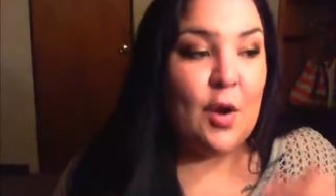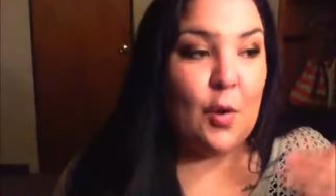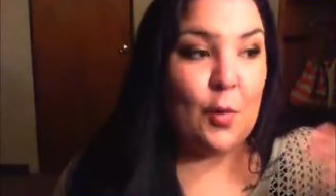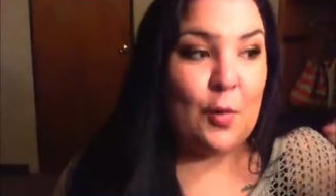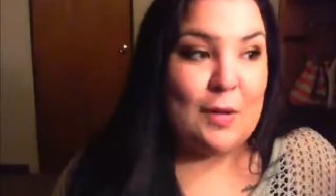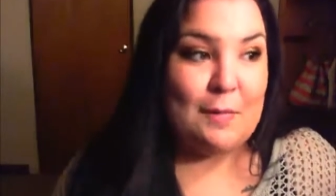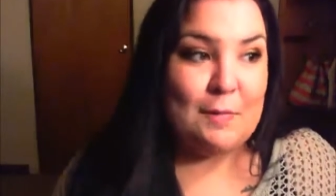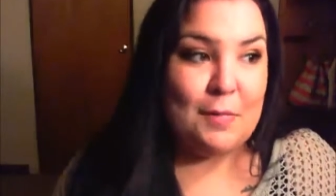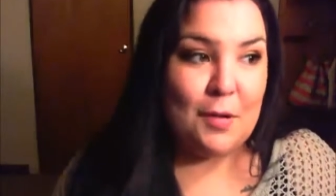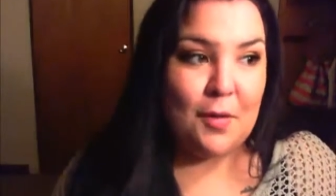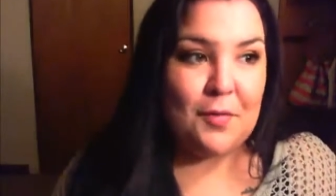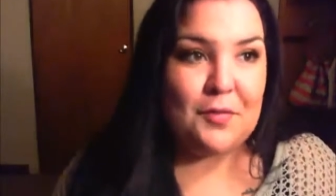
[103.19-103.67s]

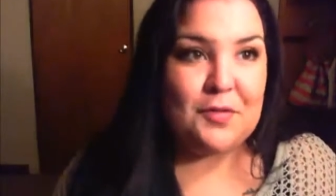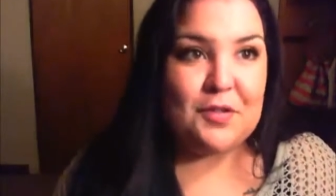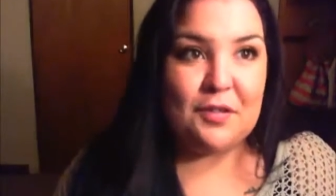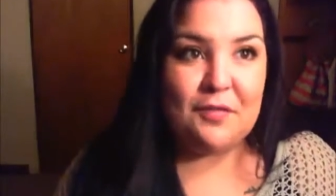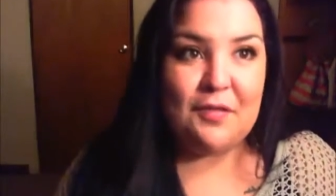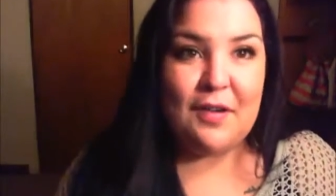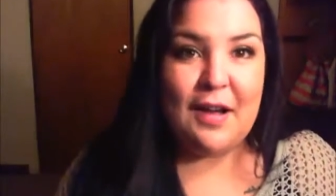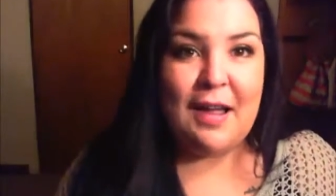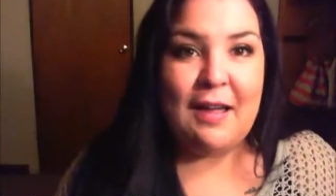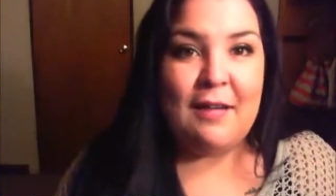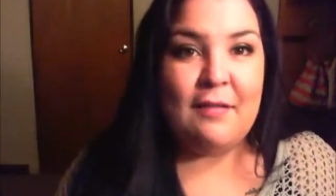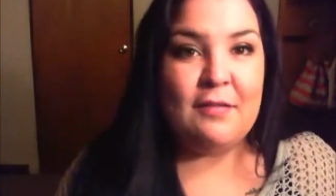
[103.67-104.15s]
We both
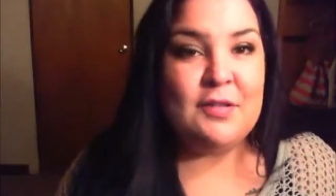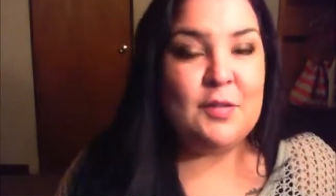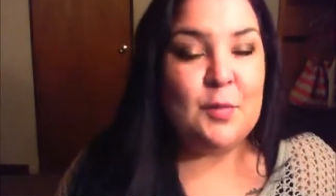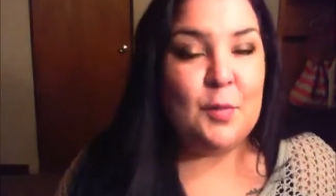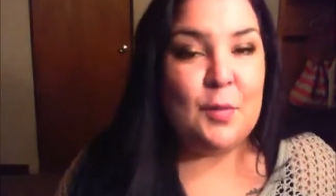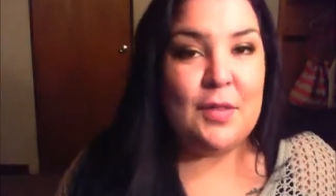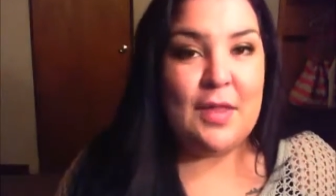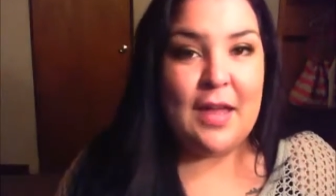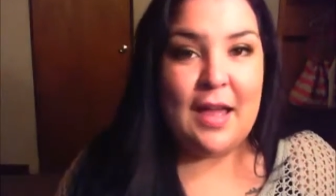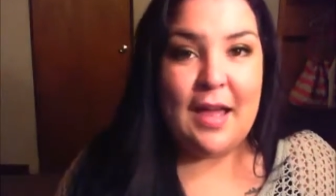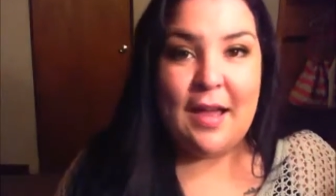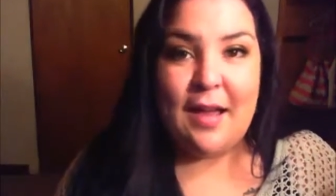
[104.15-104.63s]
survived
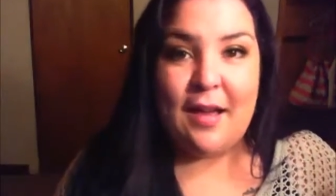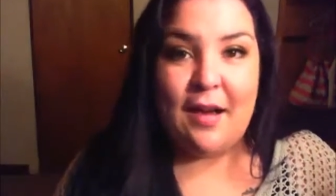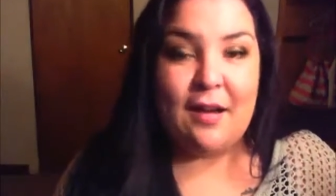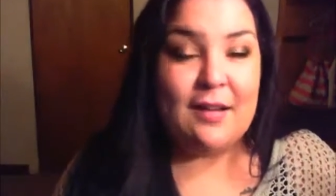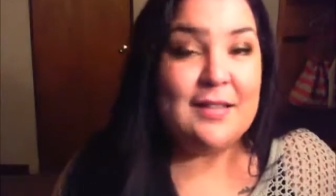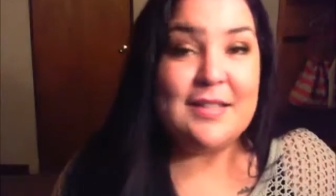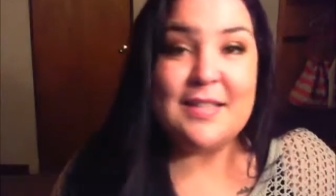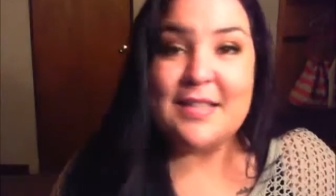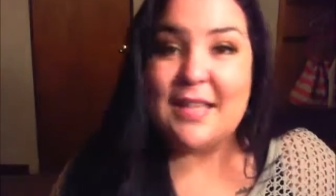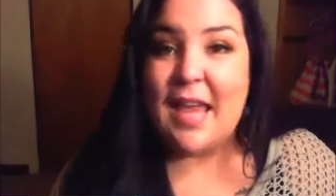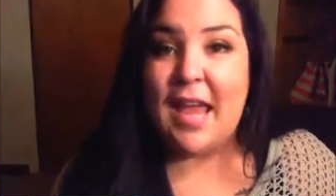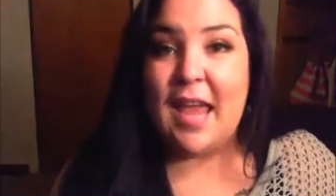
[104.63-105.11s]
with
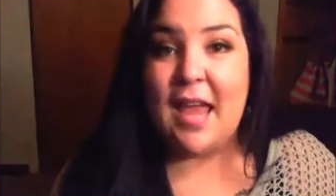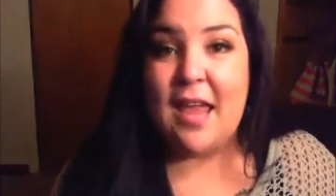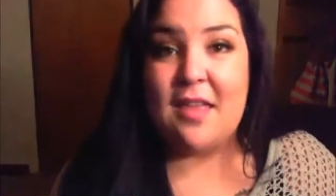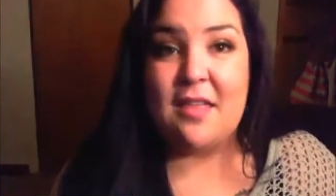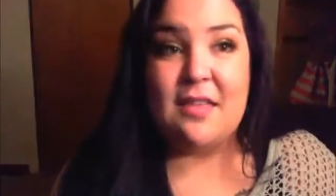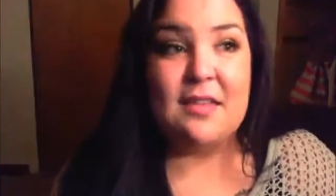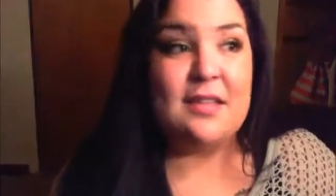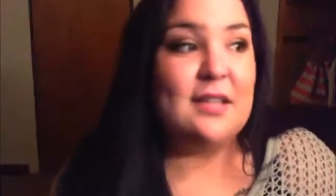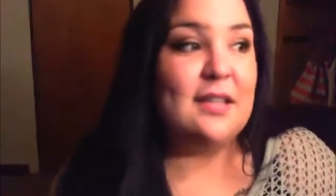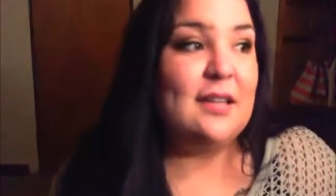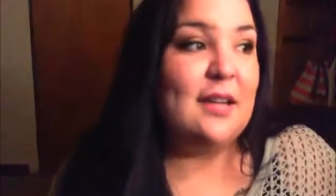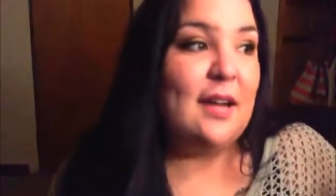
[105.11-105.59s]

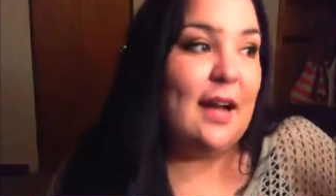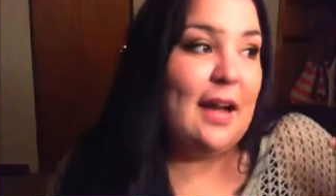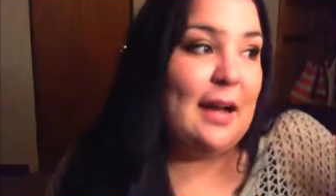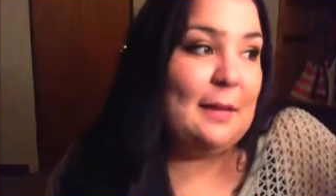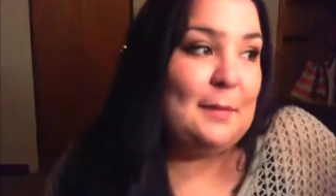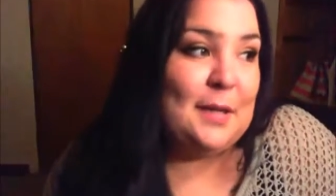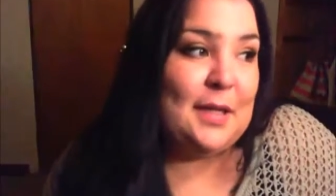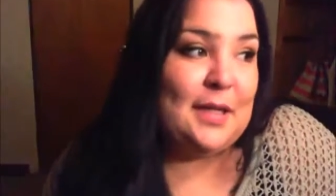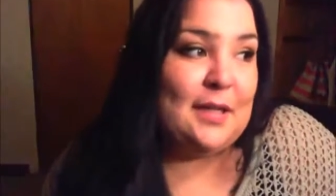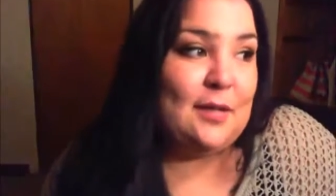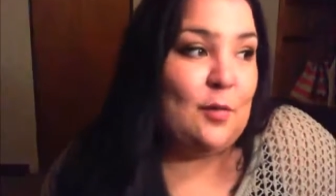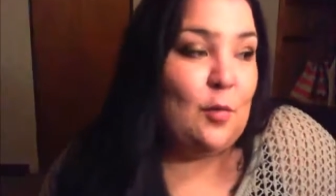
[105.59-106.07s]
unscathed. I
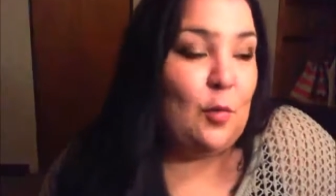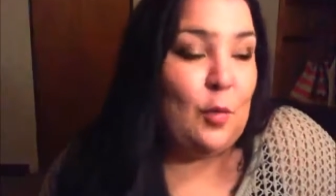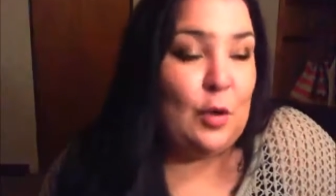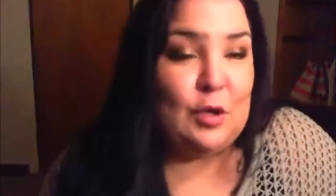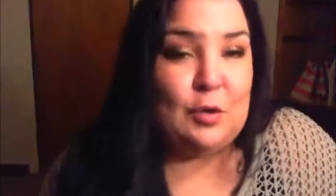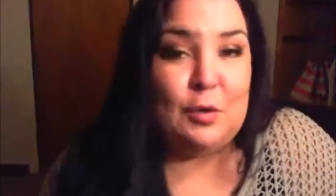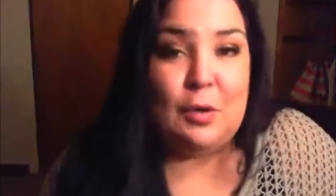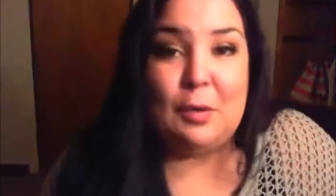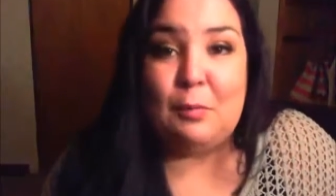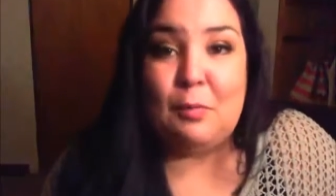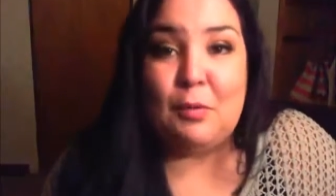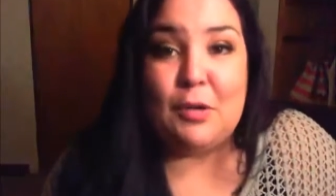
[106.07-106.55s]
mean, we're
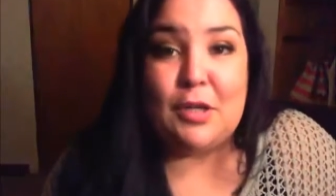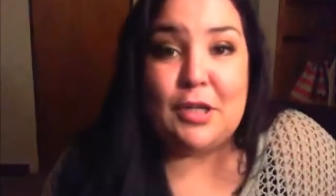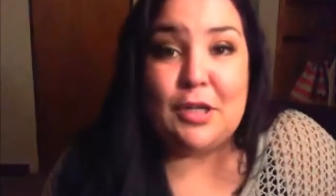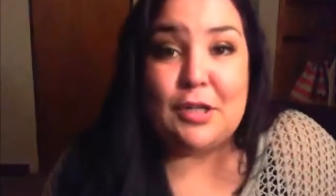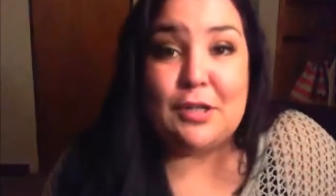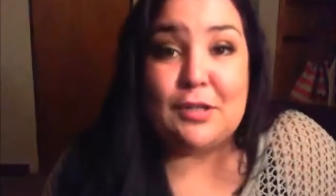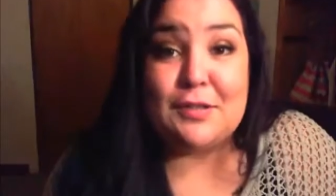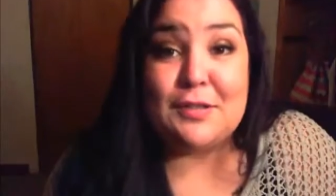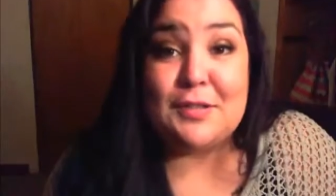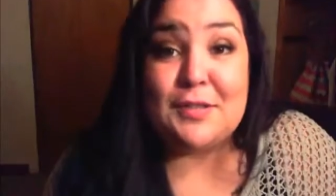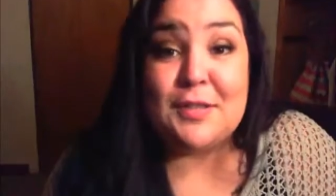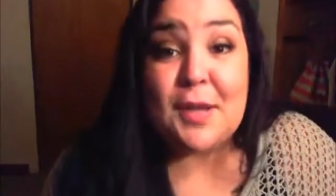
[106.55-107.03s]
doing pretty
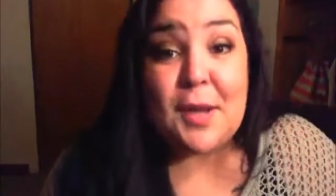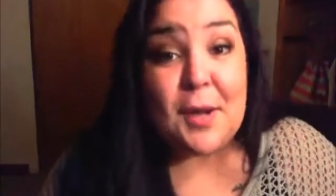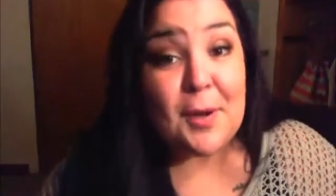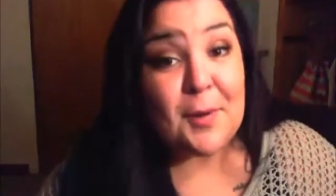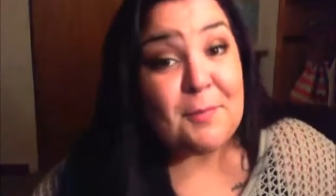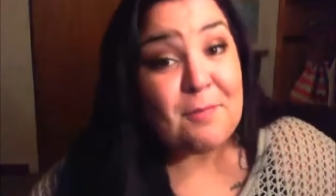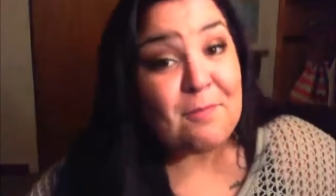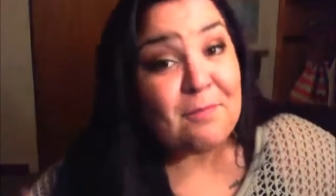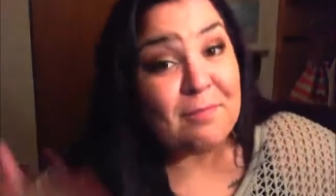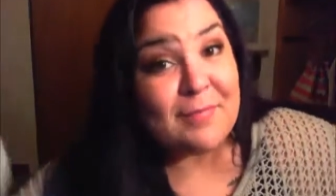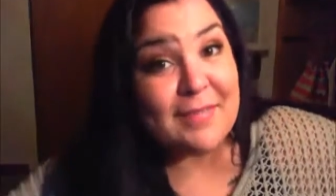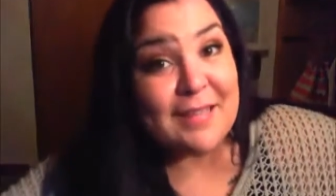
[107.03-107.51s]
good. So,
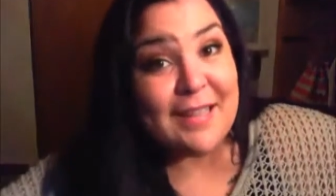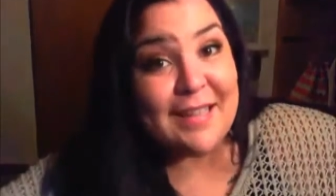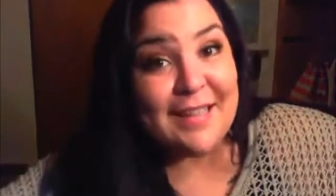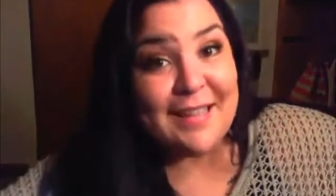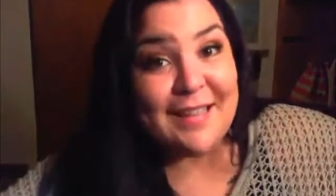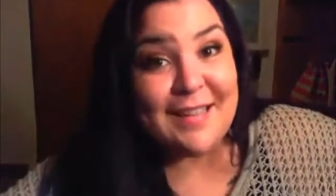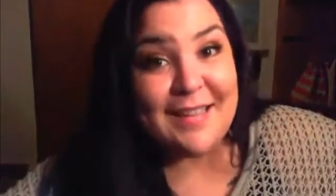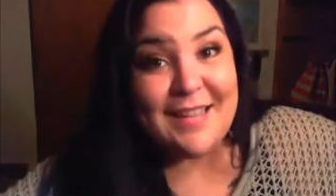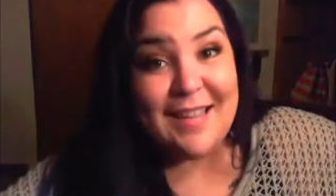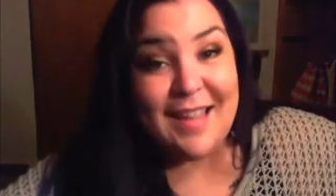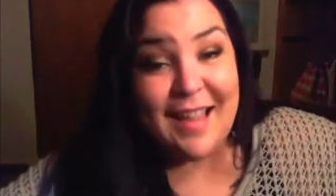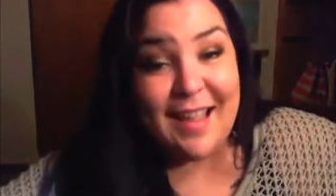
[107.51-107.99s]

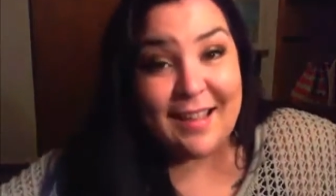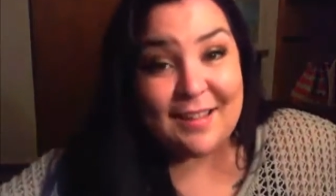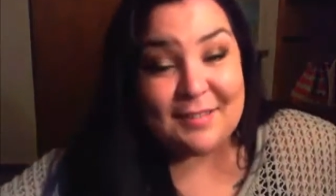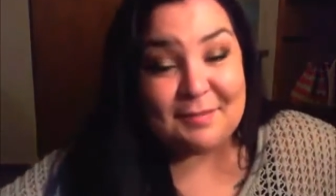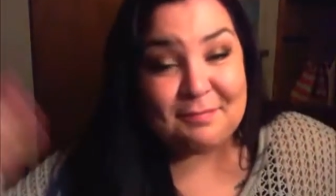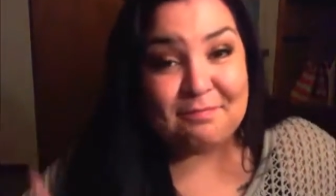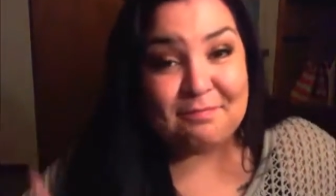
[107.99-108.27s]
yeah.